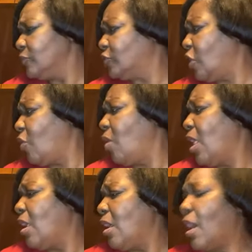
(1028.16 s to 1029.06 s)
So
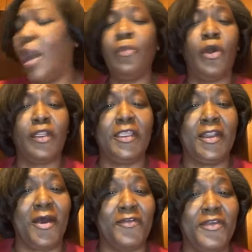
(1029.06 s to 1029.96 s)
I'm going to
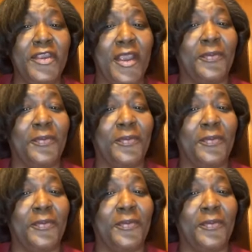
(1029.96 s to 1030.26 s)
get off here.